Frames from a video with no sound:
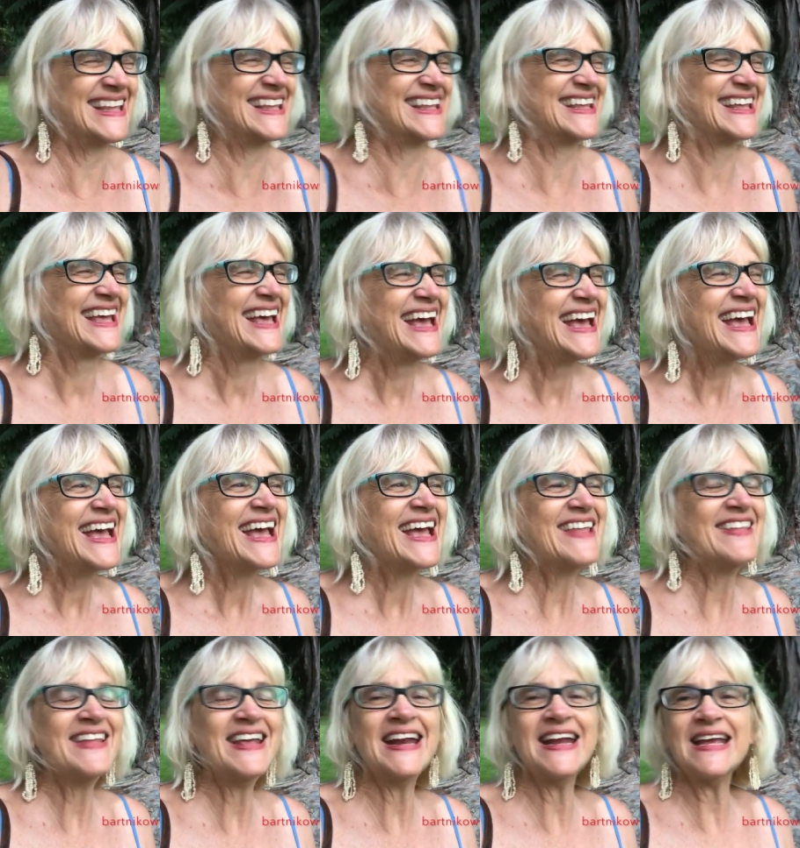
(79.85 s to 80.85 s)

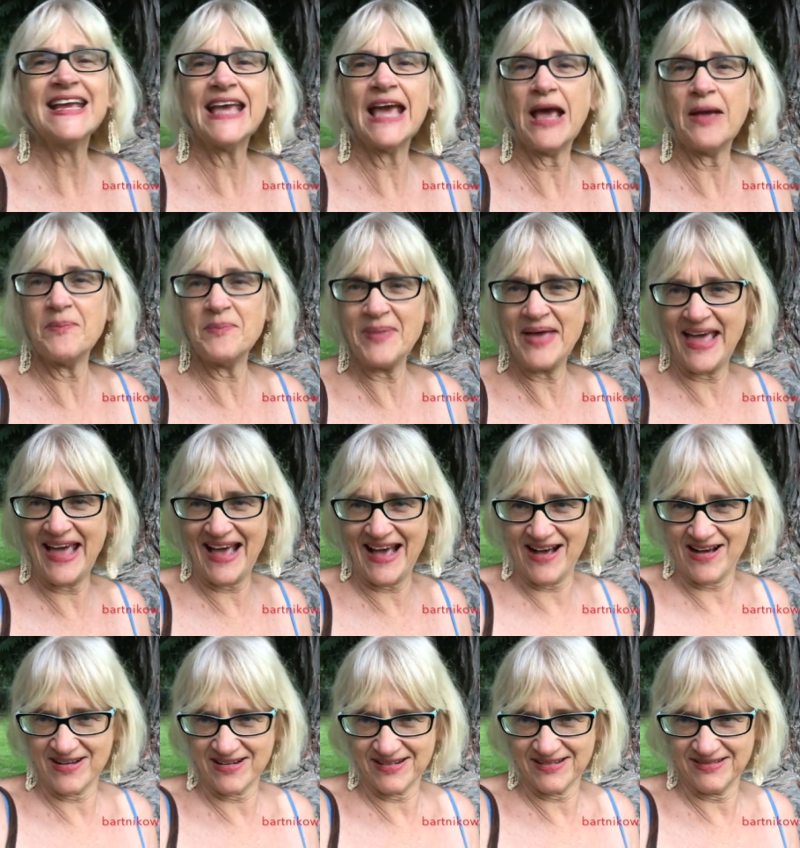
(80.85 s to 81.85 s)
and then he came
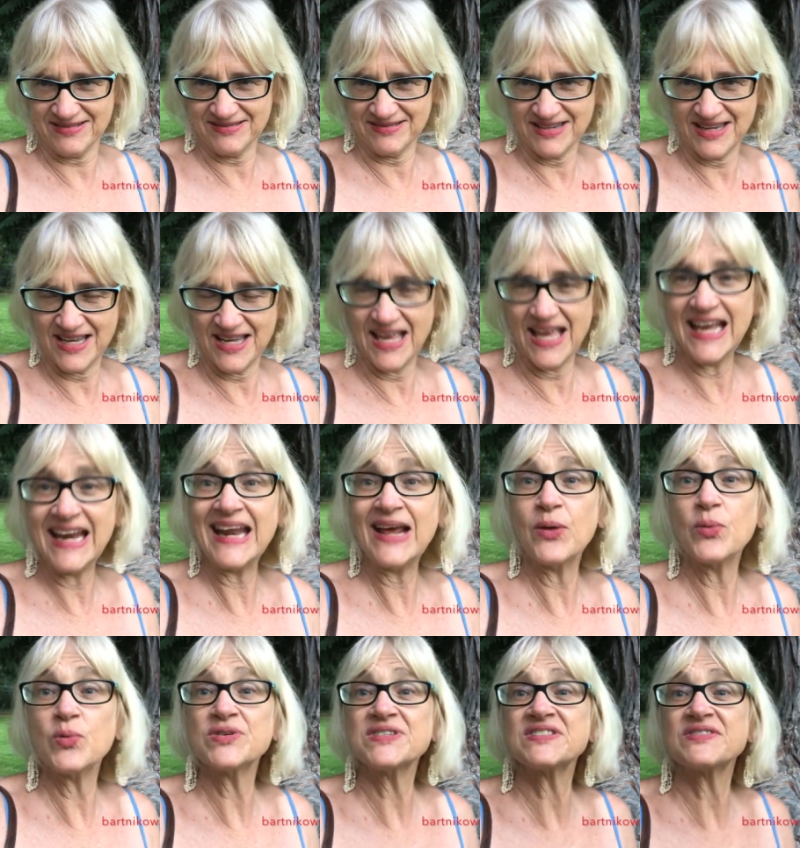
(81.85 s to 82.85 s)
back and
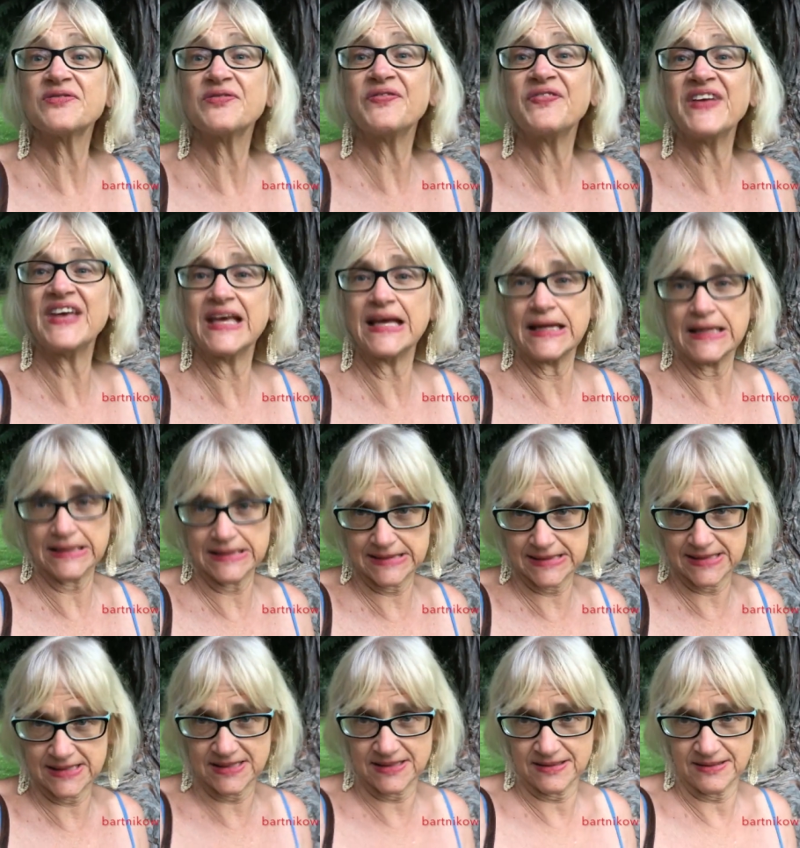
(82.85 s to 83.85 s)
it was
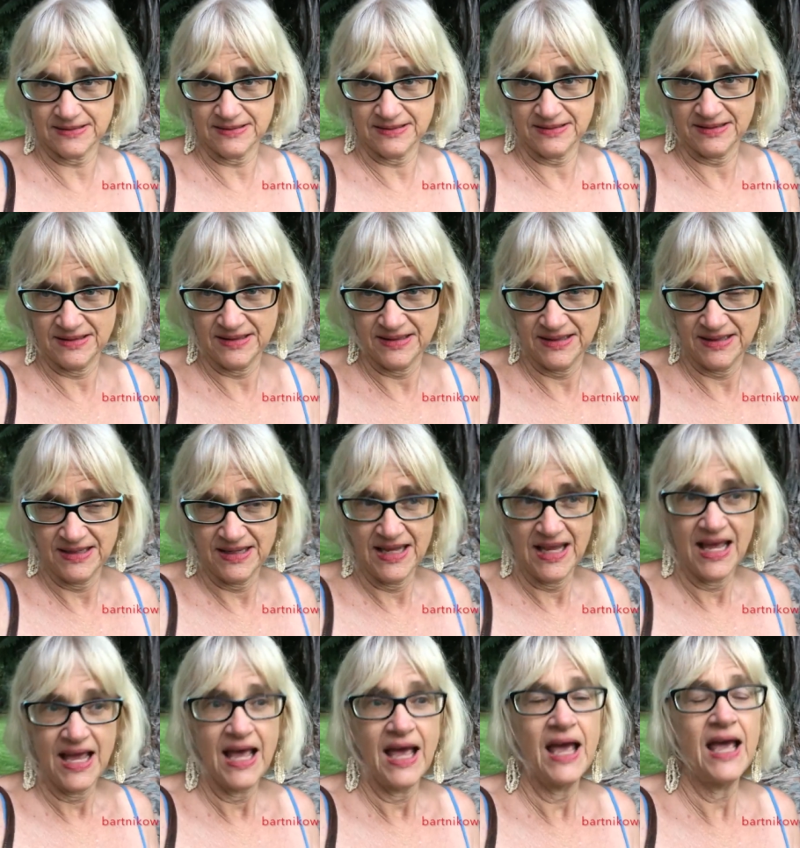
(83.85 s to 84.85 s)
fixed
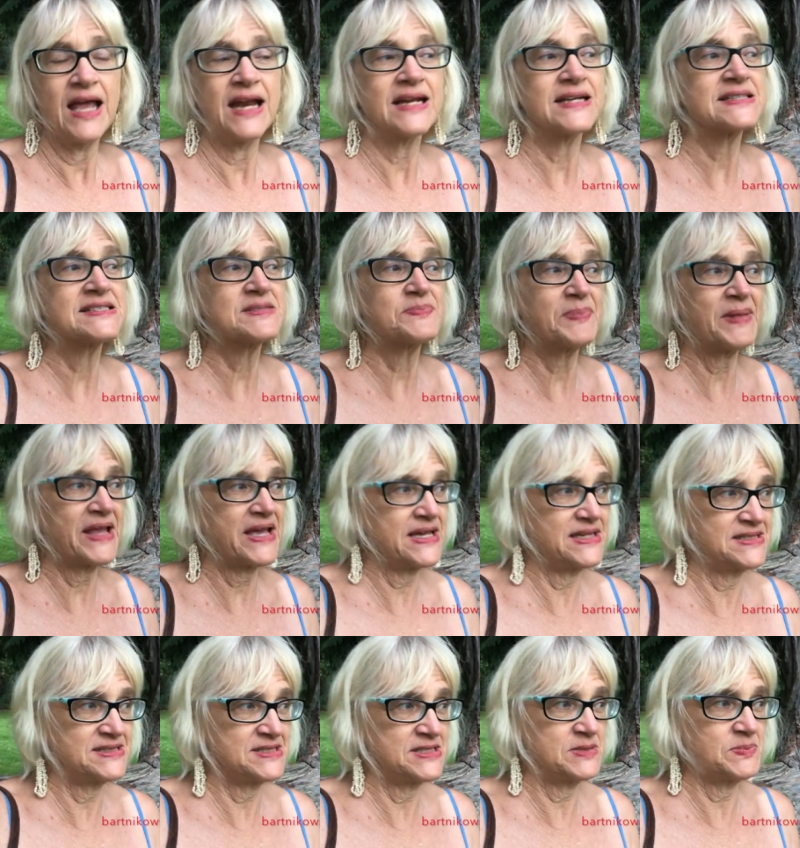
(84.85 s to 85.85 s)
and
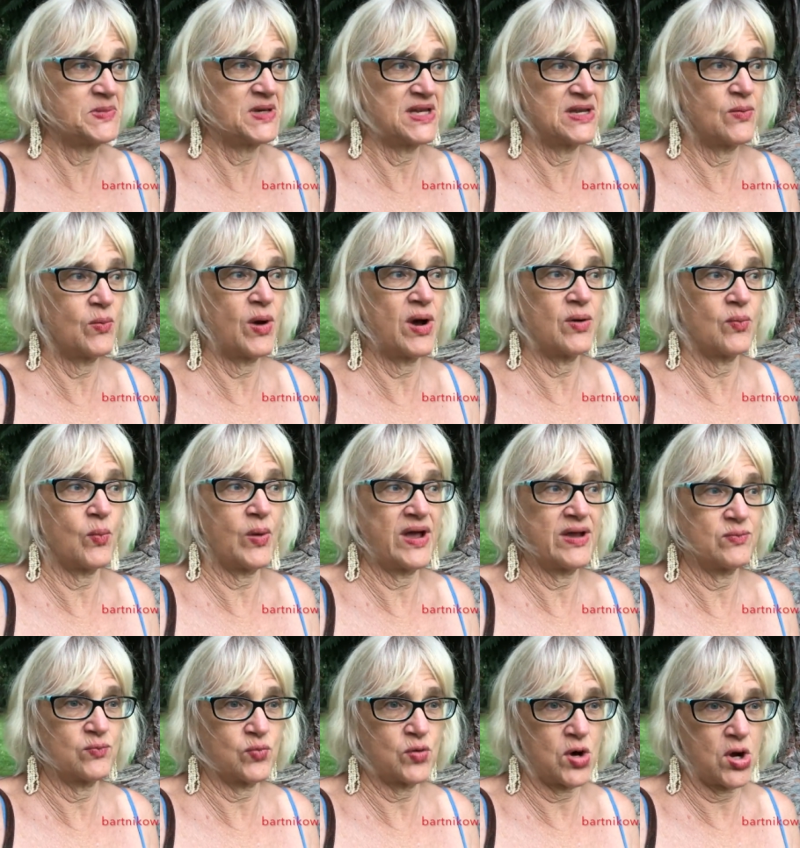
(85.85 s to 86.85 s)
explained to me what
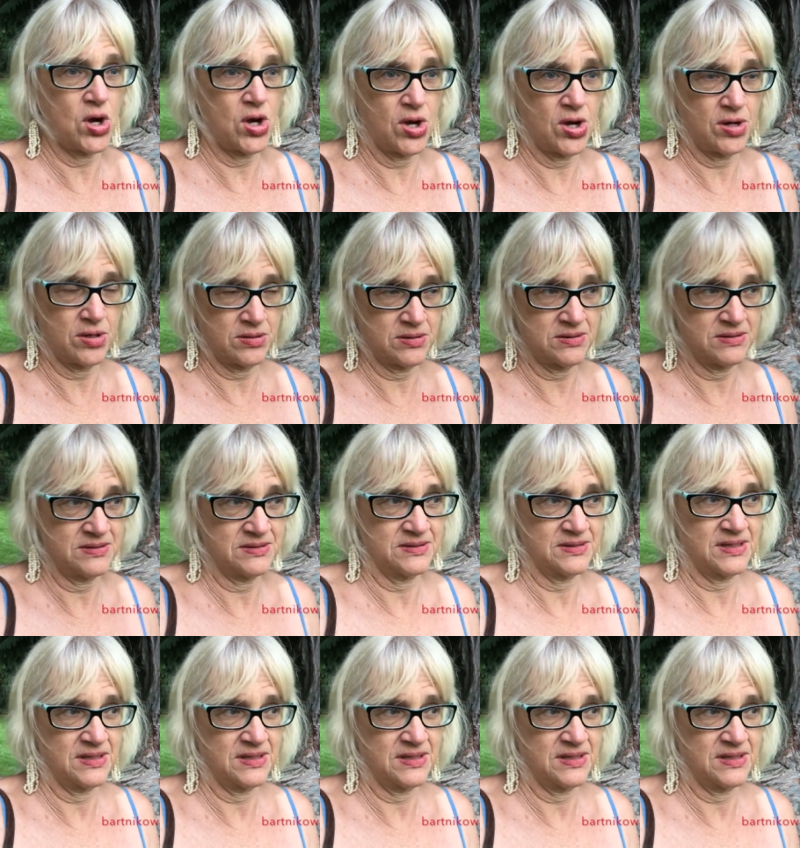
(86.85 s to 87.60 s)
went wrong.